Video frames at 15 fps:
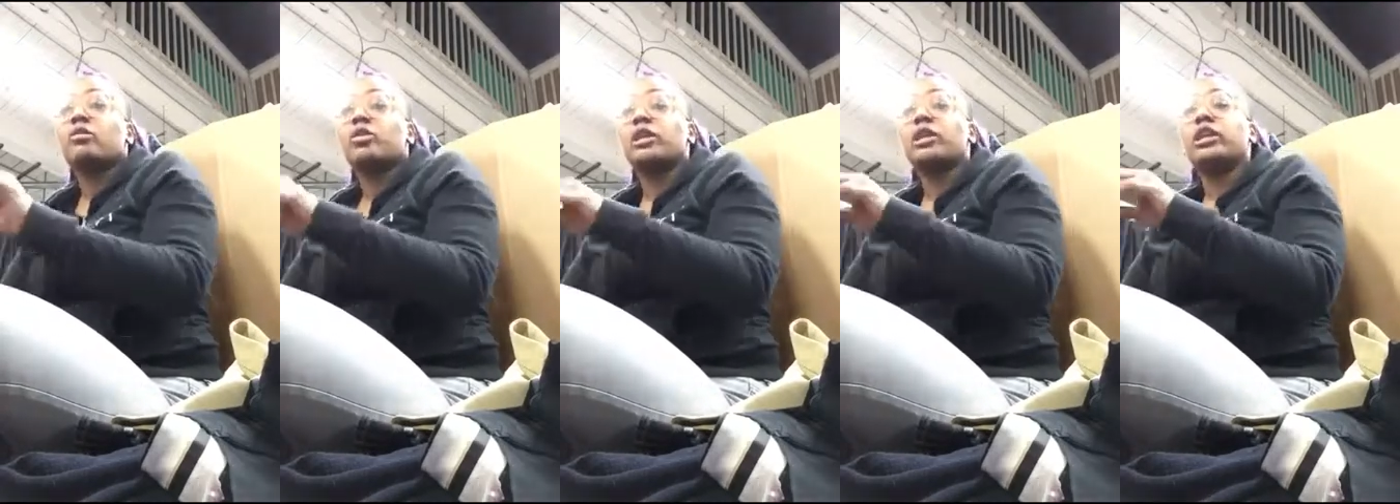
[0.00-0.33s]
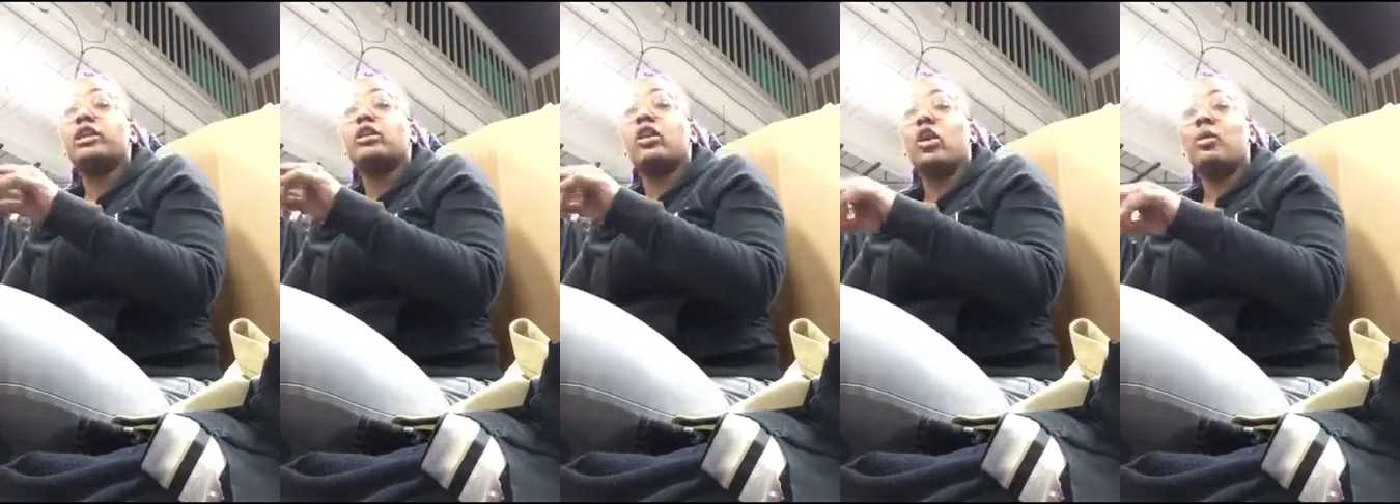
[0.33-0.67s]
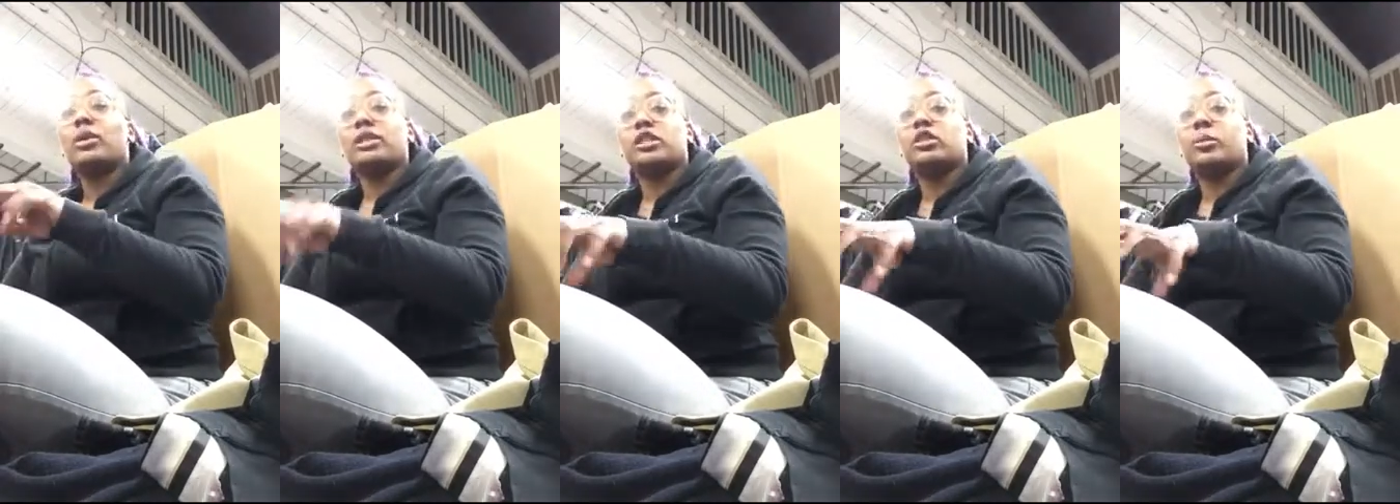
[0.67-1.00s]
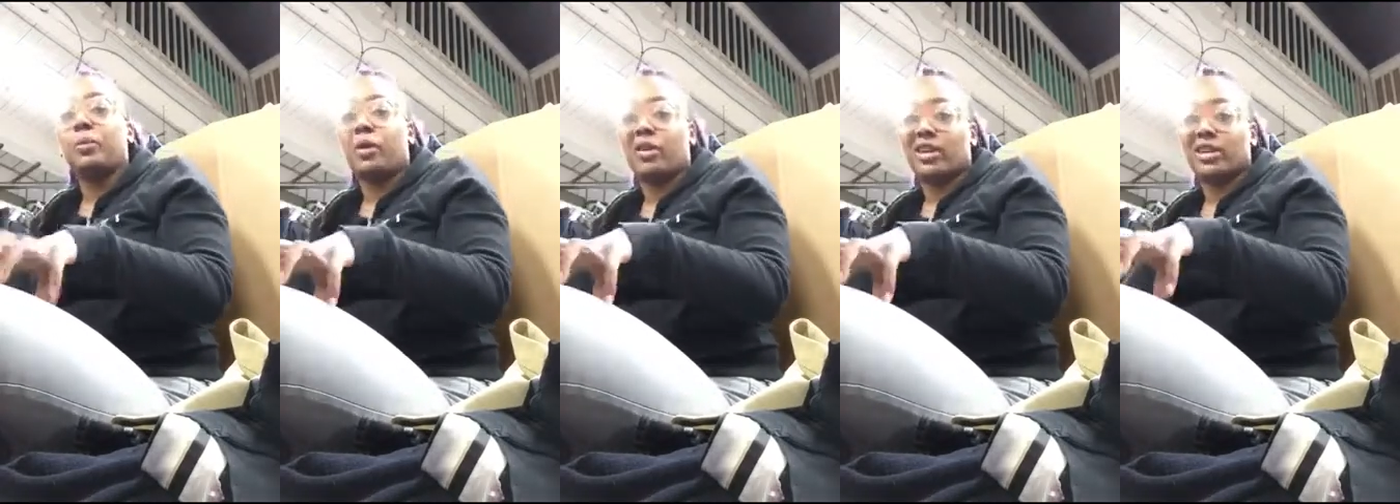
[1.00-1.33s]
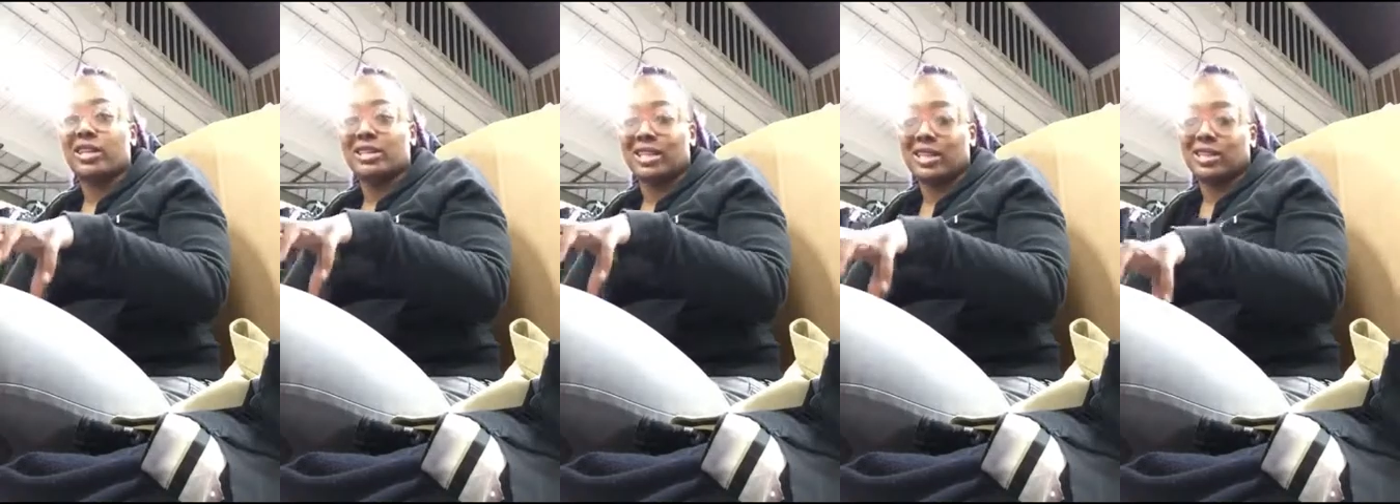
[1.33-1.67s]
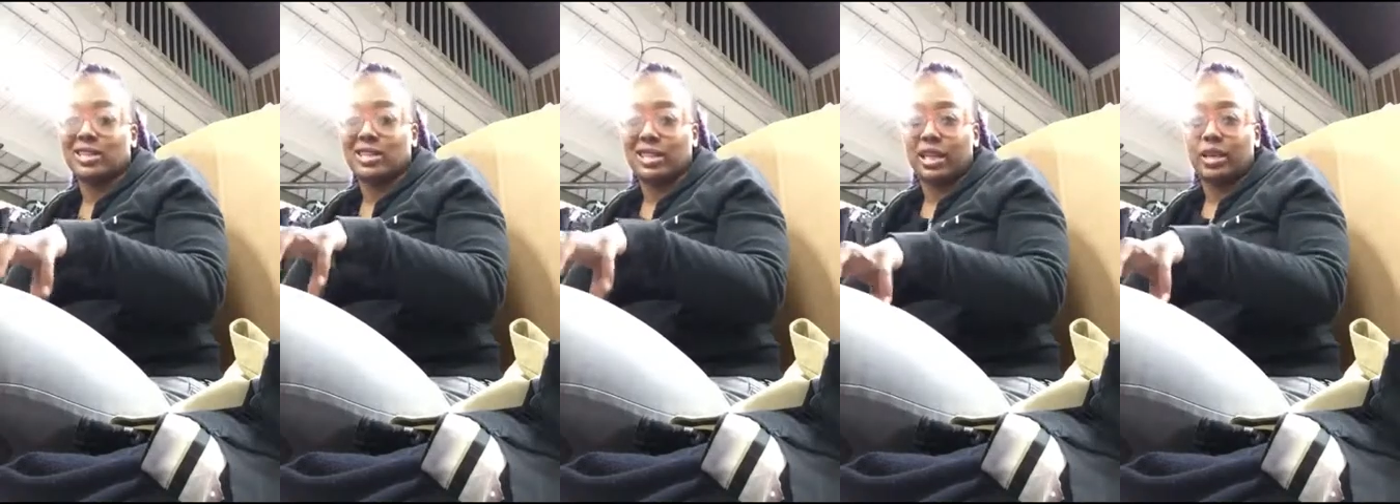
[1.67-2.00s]
really go into the parties
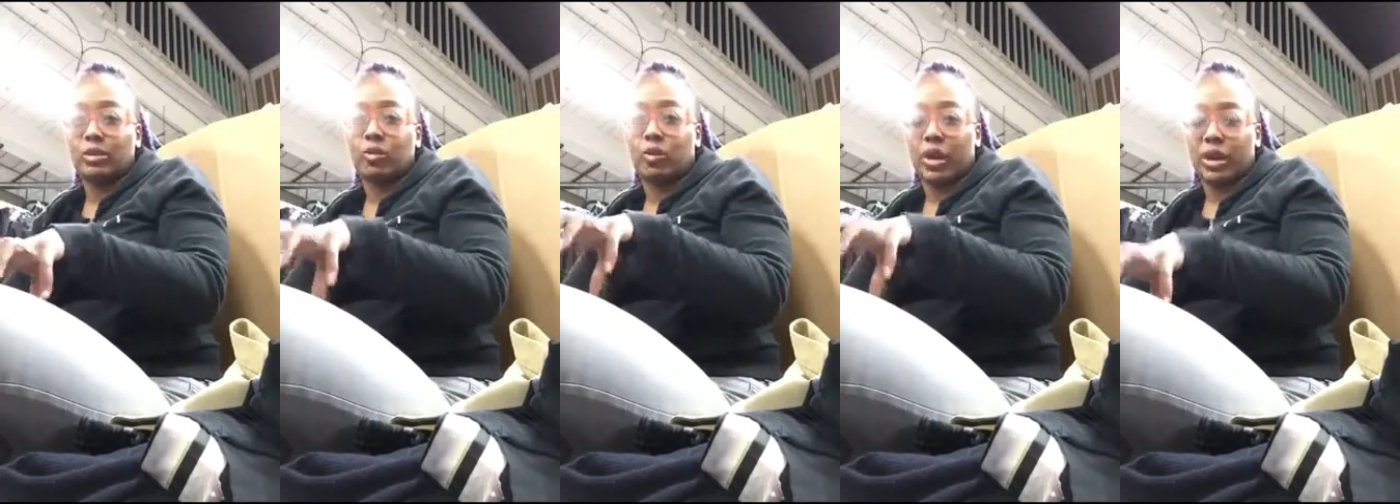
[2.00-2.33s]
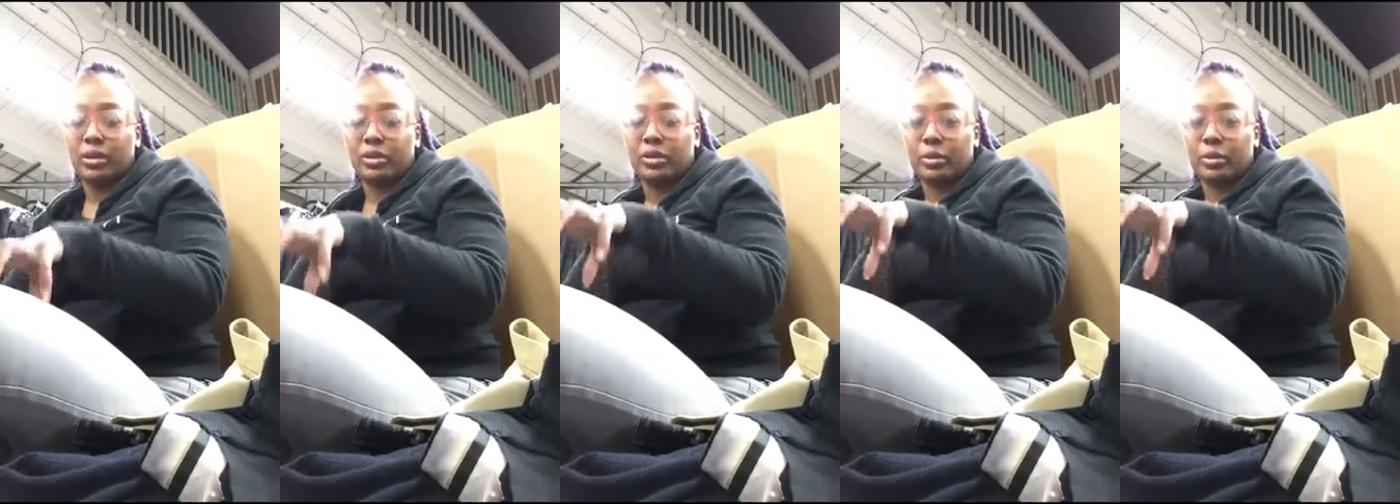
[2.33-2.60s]
and see what